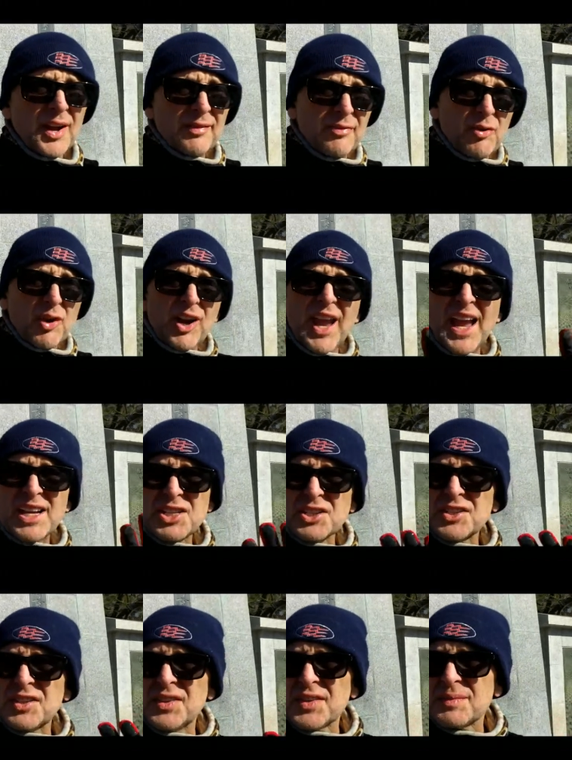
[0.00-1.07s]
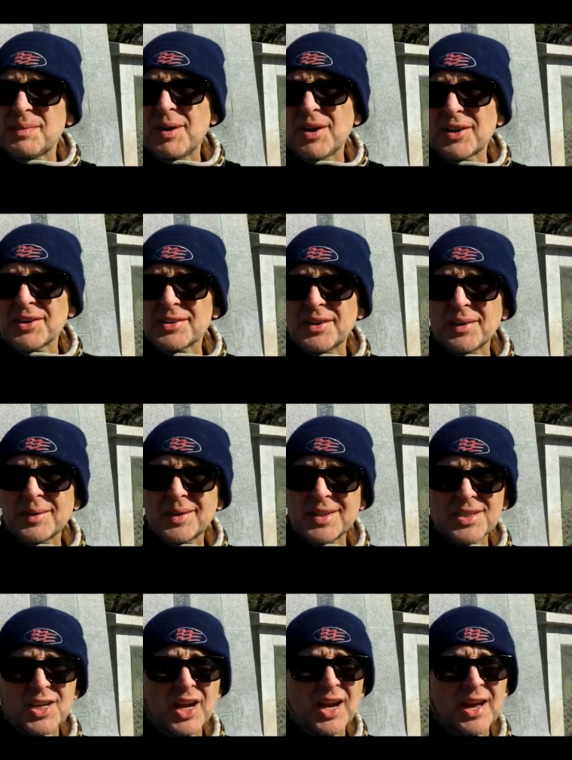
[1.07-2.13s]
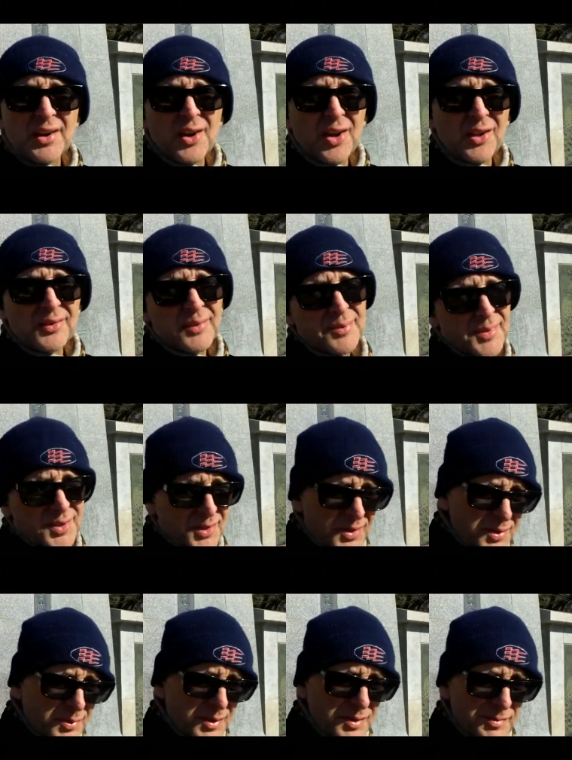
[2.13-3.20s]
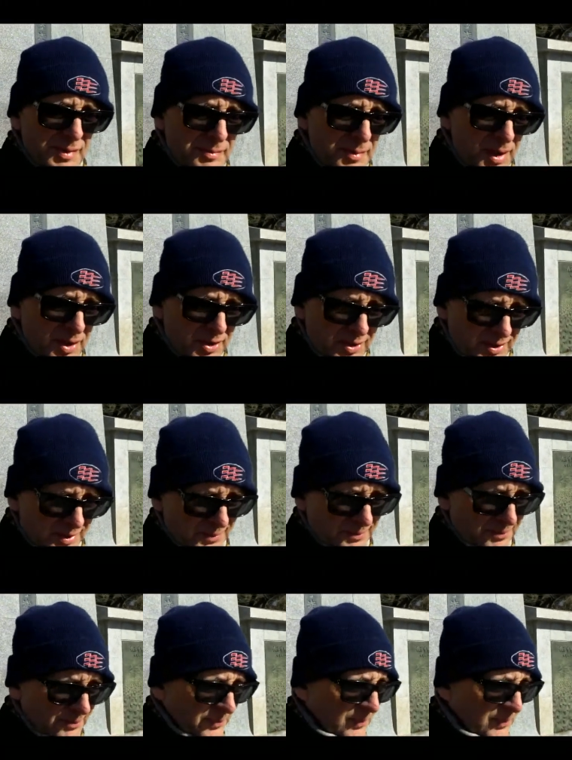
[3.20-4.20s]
I got four caches in this park, so I'm going to check on all of them. So this one's been muggled.